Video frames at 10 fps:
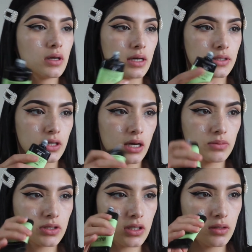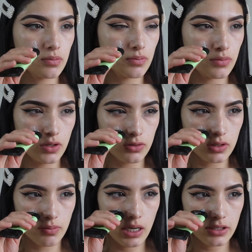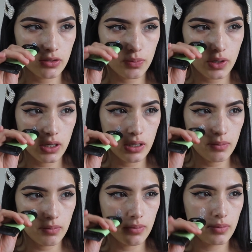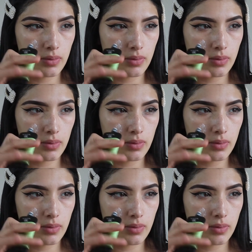And today I'm just gonna use the Master Prime.